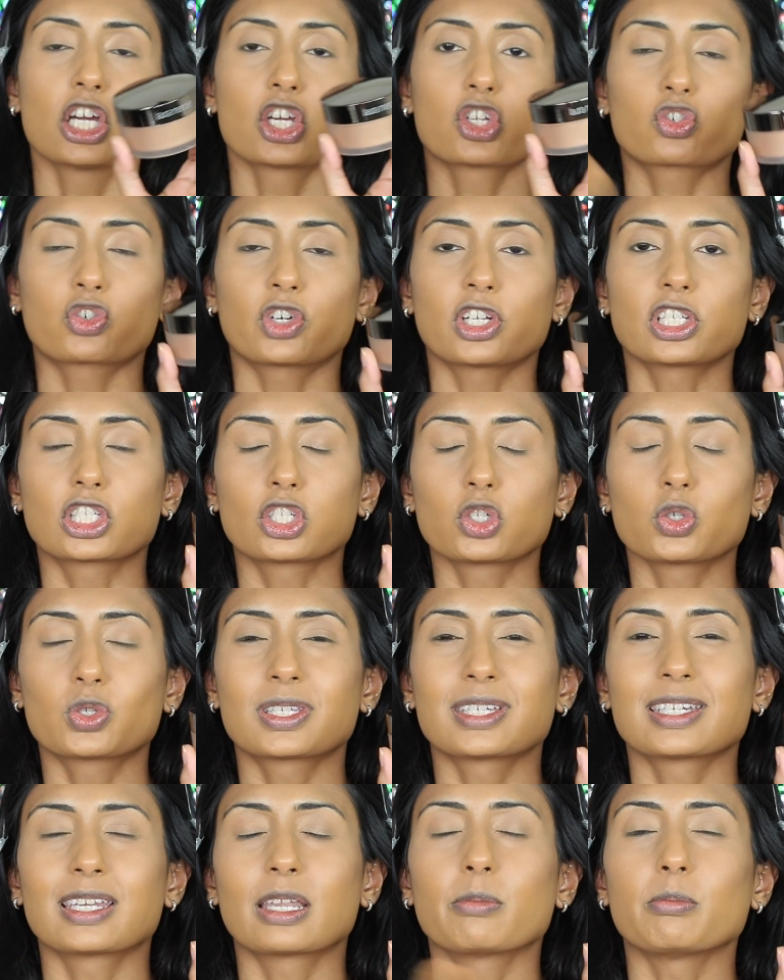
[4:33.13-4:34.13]

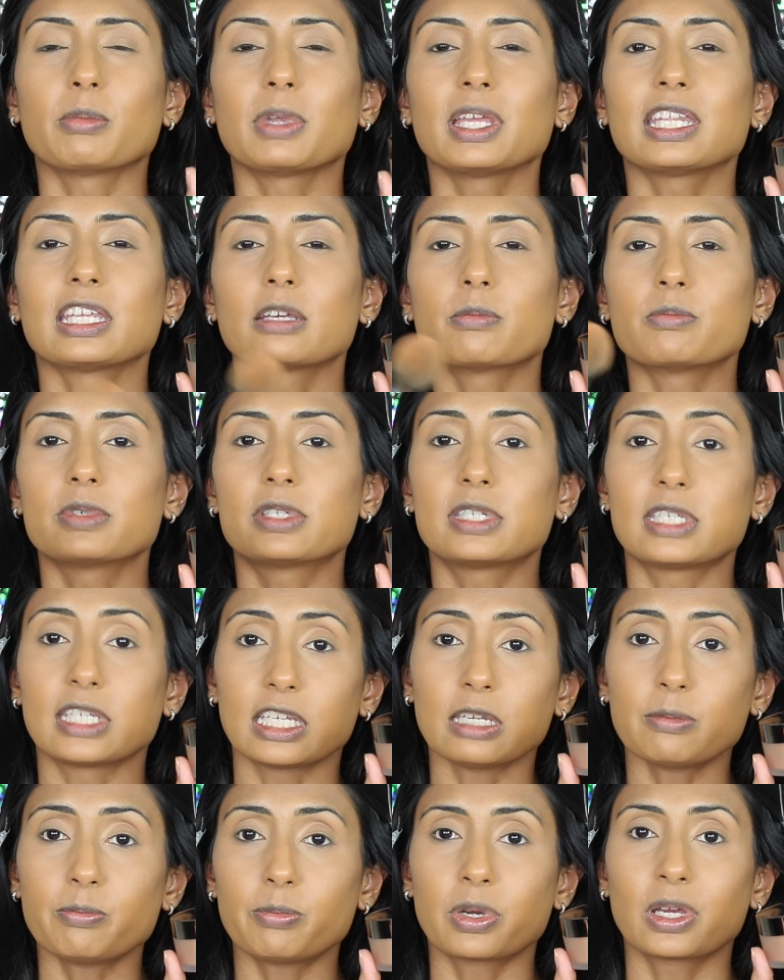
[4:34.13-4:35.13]
Translucent Medium
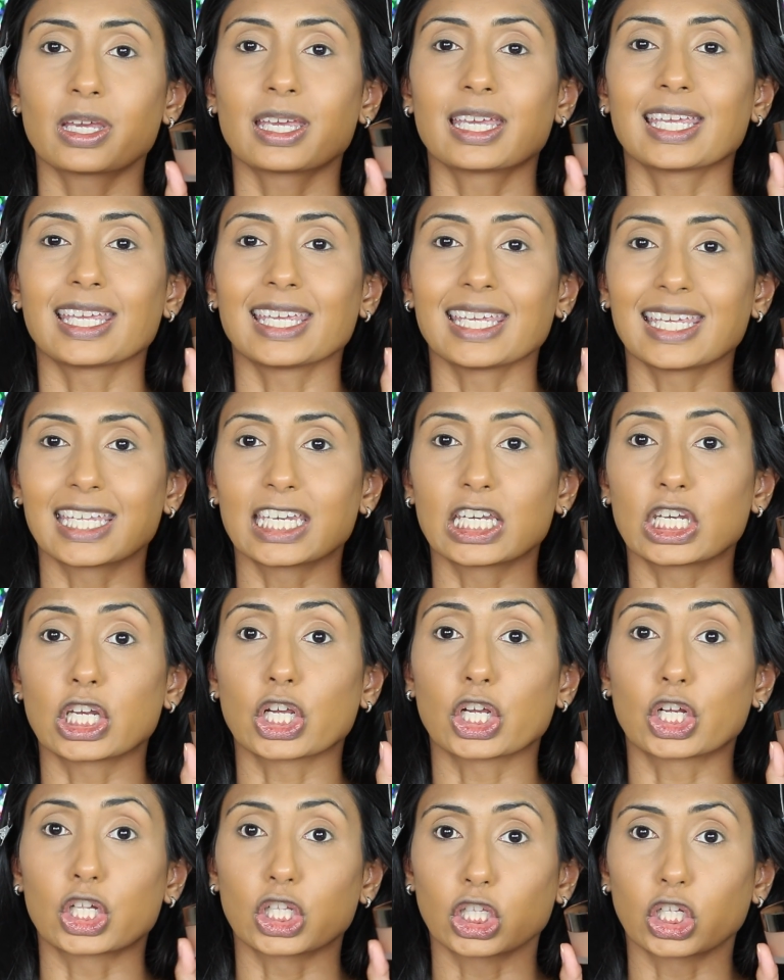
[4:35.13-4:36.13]
Deep in
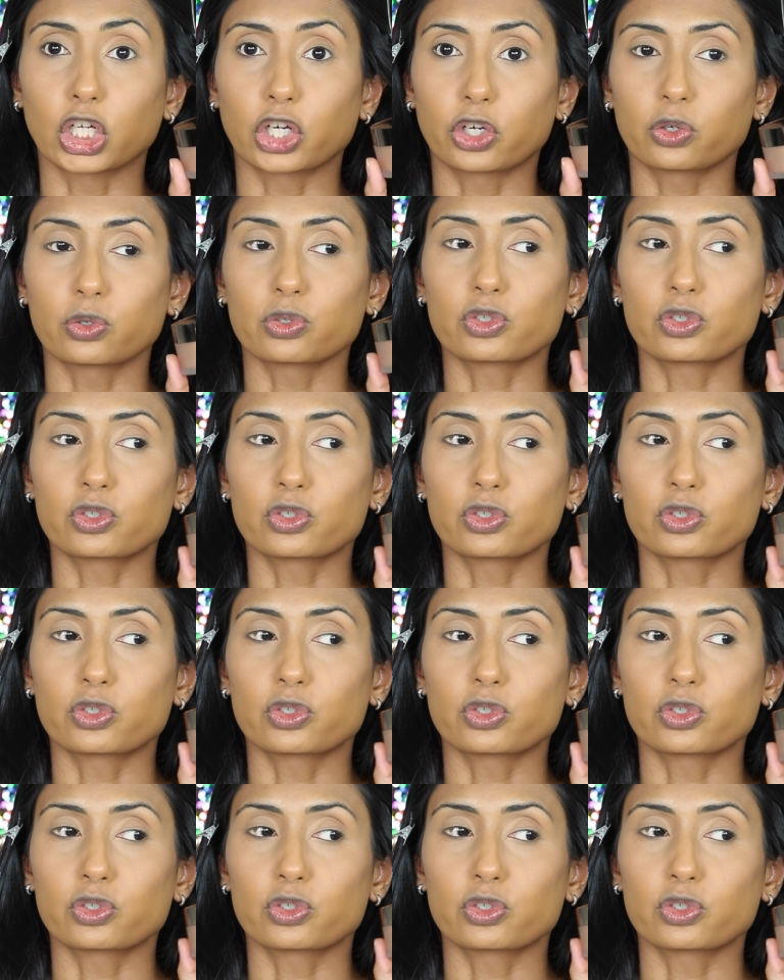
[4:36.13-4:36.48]
Glow.